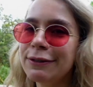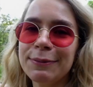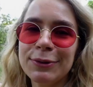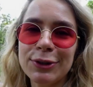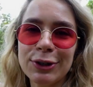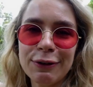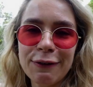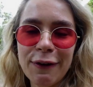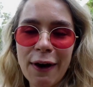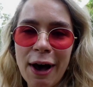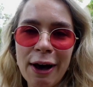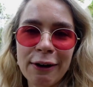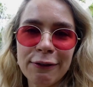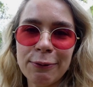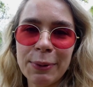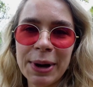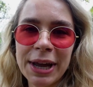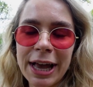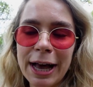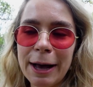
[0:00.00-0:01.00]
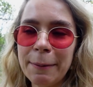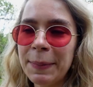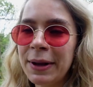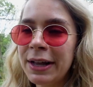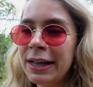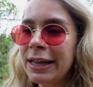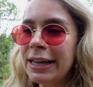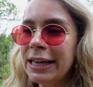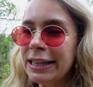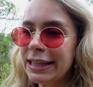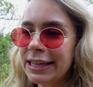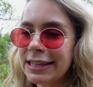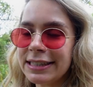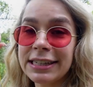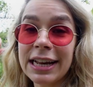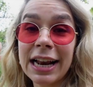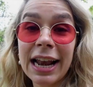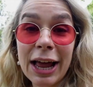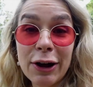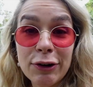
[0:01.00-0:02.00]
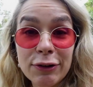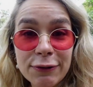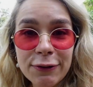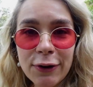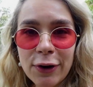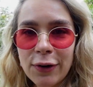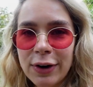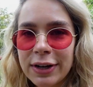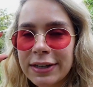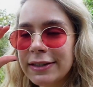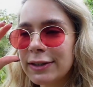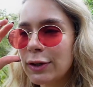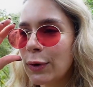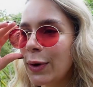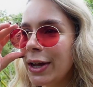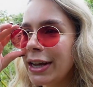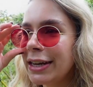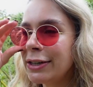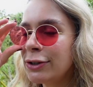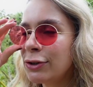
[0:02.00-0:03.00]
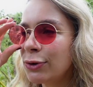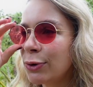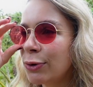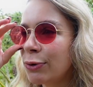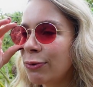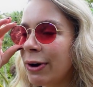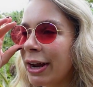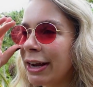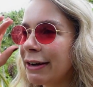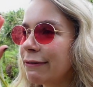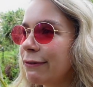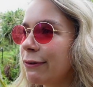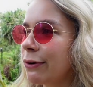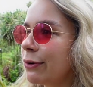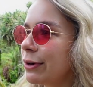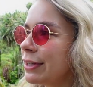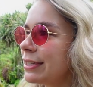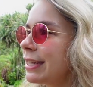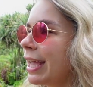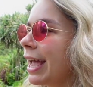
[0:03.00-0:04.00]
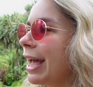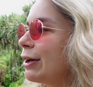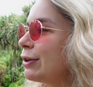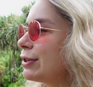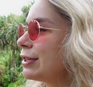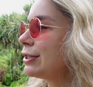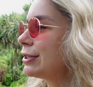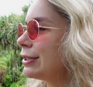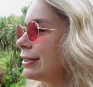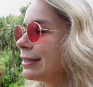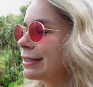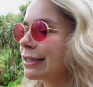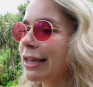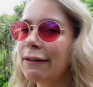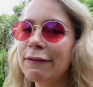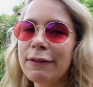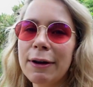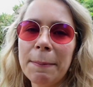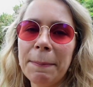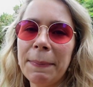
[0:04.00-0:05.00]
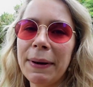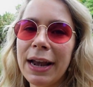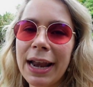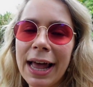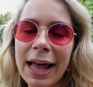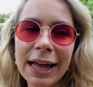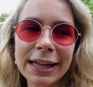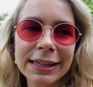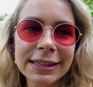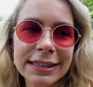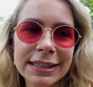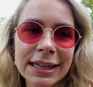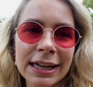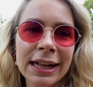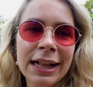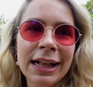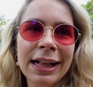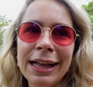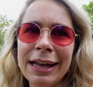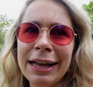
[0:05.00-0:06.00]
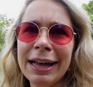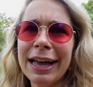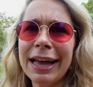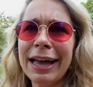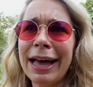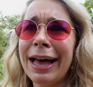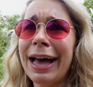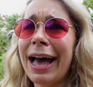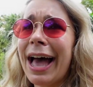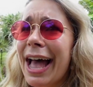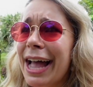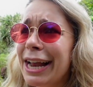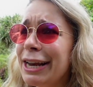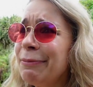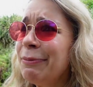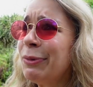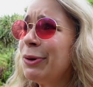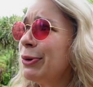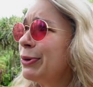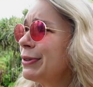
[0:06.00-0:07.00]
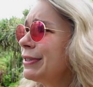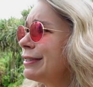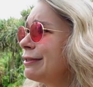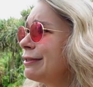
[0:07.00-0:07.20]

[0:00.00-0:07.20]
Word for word: from sort of halfway up. There's cloud forests, so indoor rainforest houses to discover, plants, uh, animals